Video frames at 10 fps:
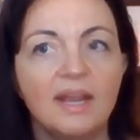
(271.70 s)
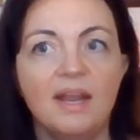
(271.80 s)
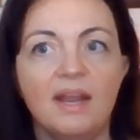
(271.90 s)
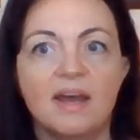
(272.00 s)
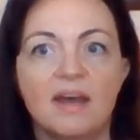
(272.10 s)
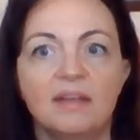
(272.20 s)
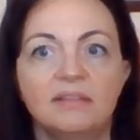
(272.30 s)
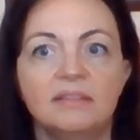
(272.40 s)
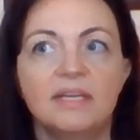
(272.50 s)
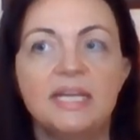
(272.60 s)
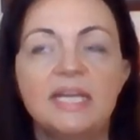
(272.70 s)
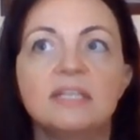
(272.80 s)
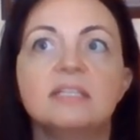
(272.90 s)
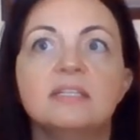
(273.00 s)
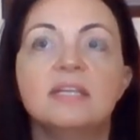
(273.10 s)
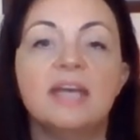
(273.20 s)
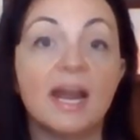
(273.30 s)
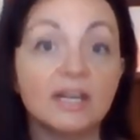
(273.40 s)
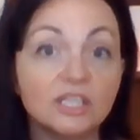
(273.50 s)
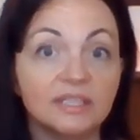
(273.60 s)
And it
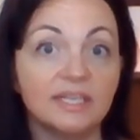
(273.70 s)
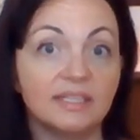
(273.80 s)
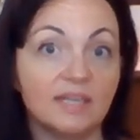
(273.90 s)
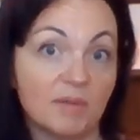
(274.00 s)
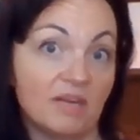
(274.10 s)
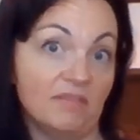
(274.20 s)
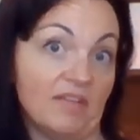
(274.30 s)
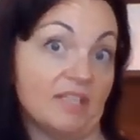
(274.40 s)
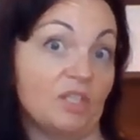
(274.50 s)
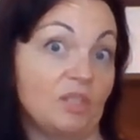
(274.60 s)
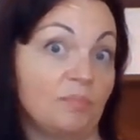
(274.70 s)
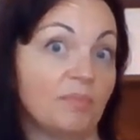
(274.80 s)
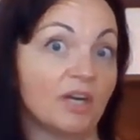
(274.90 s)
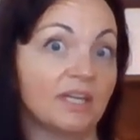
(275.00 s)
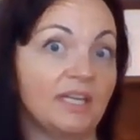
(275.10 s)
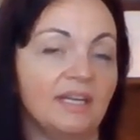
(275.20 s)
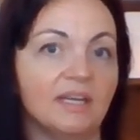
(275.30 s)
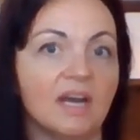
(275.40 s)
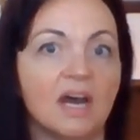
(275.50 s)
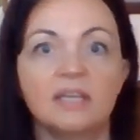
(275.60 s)
actually ended up kind of like
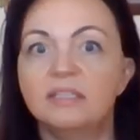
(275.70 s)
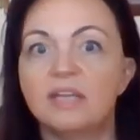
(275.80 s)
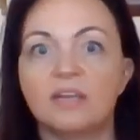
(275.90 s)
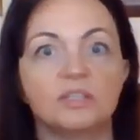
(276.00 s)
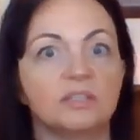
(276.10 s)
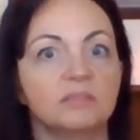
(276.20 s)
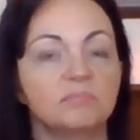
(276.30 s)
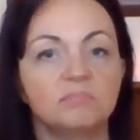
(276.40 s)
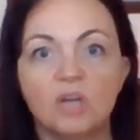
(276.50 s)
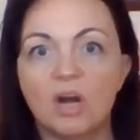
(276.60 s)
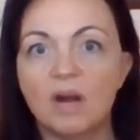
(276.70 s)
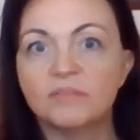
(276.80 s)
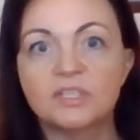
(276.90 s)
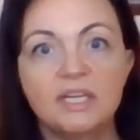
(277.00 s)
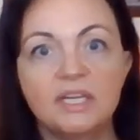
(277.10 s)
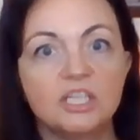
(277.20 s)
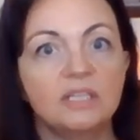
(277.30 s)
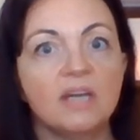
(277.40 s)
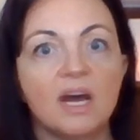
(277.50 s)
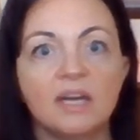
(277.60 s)
sparking another
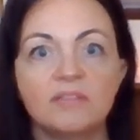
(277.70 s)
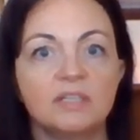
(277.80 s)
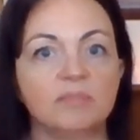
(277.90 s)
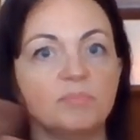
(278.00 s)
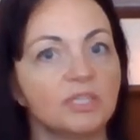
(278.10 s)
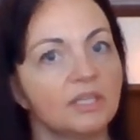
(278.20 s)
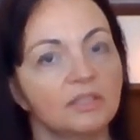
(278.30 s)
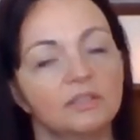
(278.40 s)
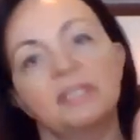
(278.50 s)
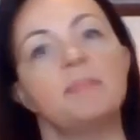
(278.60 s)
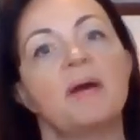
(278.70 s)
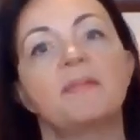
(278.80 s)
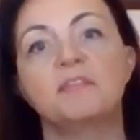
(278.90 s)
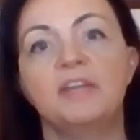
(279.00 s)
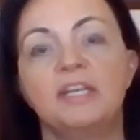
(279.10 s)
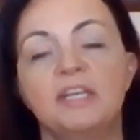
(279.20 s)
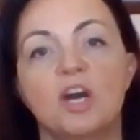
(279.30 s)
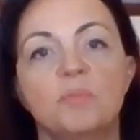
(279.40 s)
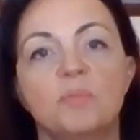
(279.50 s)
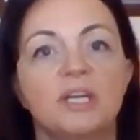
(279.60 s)
conversation, not even particularly about the
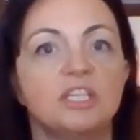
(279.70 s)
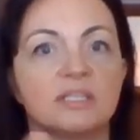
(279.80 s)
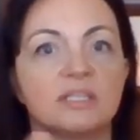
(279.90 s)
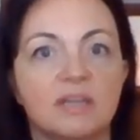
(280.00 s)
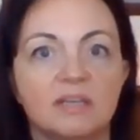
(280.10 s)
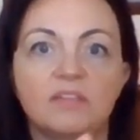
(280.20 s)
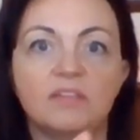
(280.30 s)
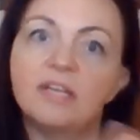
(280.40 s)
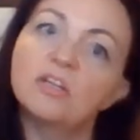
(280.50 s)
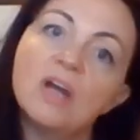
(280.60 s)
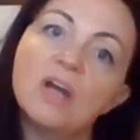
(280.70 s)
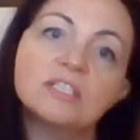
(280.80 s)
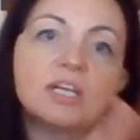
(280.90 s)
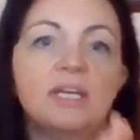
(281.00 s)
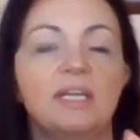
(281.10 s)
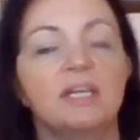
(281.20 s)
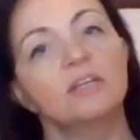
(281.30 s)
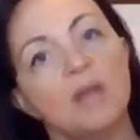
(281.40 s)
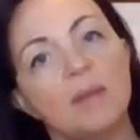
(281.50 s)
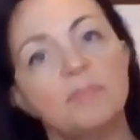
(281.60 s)
video, but just kind of like cross training
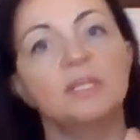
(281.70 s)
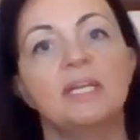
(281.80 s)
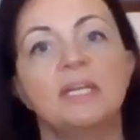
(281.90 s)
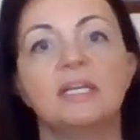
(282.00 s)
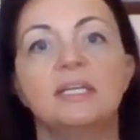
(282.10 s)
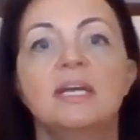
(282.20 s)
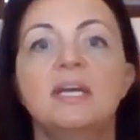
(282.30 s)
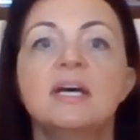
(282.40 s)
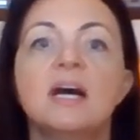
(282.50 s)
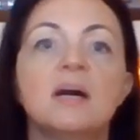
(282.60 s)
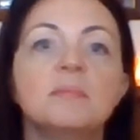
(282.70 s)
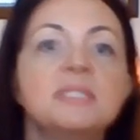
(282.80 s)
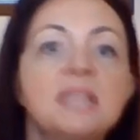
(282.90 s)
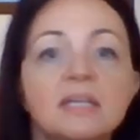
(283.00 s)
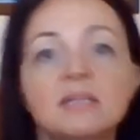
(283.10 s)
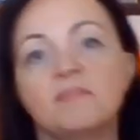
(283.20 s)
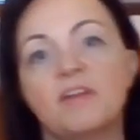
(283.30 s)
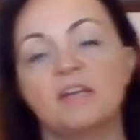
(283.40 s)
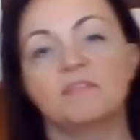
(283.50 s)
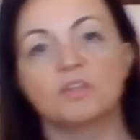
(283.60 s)
and grappling and um, stand up
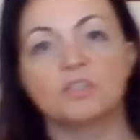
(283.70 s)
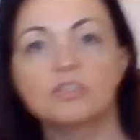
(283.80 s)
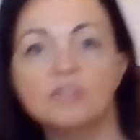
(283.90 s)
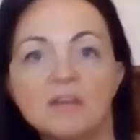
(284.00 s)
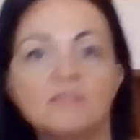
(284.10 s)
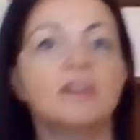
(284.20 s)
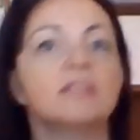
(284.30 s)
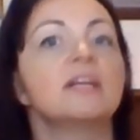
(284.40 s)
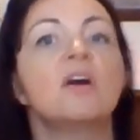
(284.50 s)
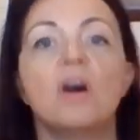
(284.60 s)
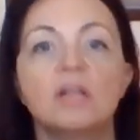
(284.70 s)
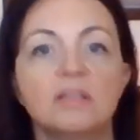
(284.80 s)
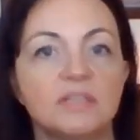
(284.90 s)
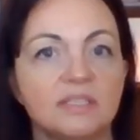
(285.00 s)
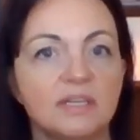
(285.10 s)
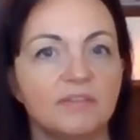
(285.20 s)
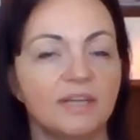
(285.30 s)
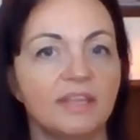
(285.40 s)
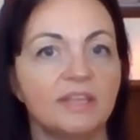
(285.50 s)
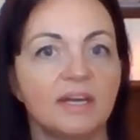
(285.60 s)
fighting versus ground fight, like all of this stuff.
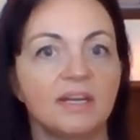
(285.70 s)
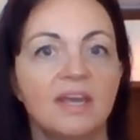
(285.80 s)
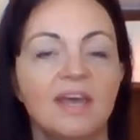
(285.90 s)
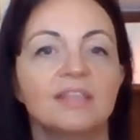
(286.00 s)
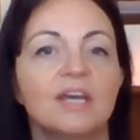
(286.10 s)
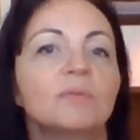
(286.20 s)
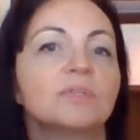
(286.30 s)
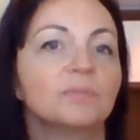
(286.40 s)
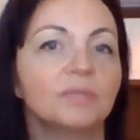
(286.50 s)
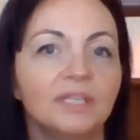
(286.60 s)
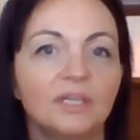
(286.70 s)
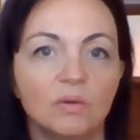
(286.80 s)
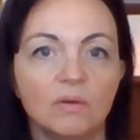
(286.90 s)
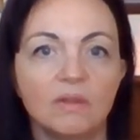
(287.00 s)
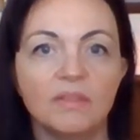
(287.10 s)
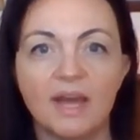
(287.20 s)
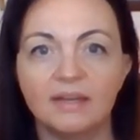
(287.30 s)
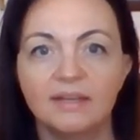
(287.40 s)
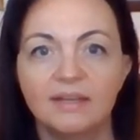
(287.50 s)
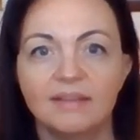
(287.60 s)
And I thought that was really cool
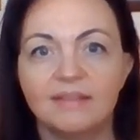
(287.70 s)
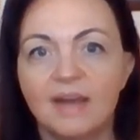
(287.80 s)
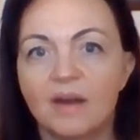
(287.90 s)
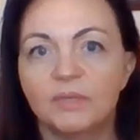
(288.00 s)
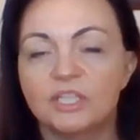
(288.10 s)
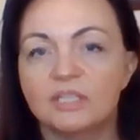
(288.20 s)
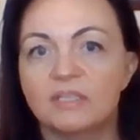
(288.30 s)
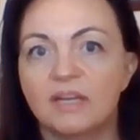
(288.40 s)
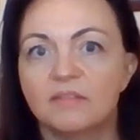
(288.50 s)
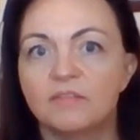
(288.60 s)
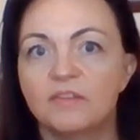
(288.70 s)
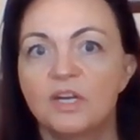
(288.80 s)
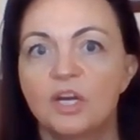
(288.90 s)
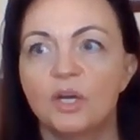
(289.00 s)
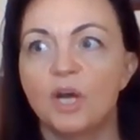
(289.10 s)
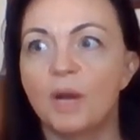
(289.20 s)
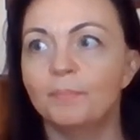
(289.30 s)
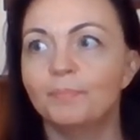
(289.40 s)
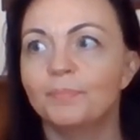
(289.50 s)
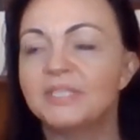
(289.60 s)
that that would just kind of
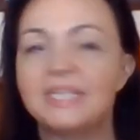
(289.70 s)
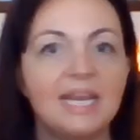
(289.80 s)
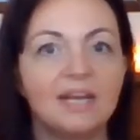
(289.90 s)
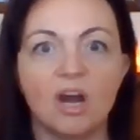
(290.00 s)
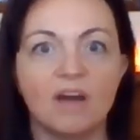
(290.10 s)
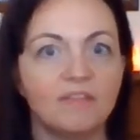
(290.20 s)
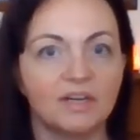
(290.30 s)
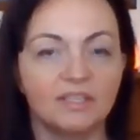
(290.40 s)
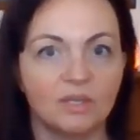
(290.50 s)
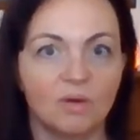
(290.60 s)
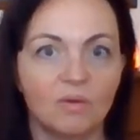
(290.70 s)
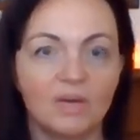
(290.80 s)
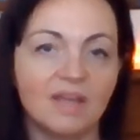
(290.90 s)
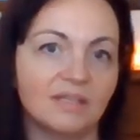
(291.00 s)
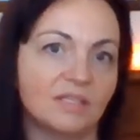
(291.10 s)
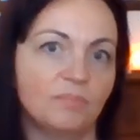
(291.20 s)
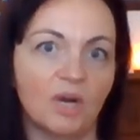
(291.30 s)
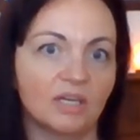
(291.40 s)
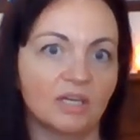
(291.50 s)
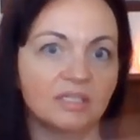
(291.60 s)
um, take off on its own and
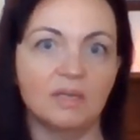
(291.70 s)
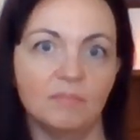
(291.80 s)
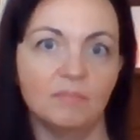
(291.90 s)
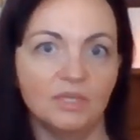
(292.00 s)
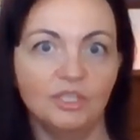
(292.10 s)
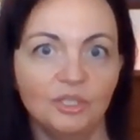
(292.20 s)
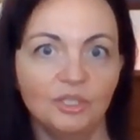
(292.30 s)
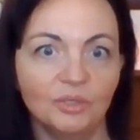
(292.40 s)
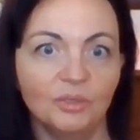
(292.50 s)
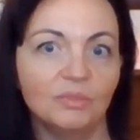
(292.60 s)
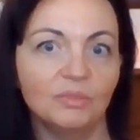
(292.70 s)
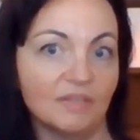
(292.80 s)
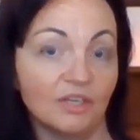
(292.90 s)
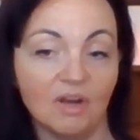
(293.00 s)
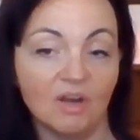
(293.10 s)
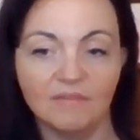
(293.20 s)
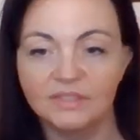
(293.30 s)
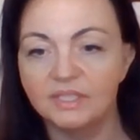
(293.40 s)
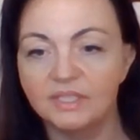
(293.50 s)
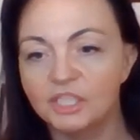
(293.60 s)
spark some new, different
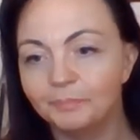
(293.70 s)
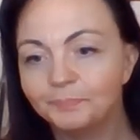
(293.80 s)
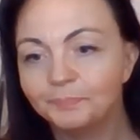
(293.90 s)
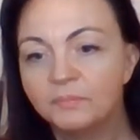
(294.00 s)
conversation.